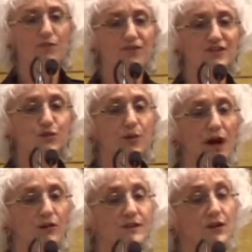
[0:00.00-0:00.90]
Professor
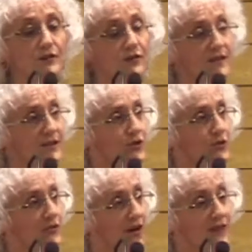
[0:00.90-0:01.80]
Bauer is also
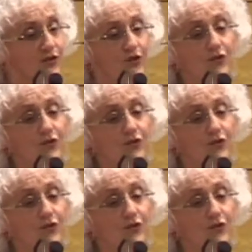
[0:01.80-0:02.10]
senior advisor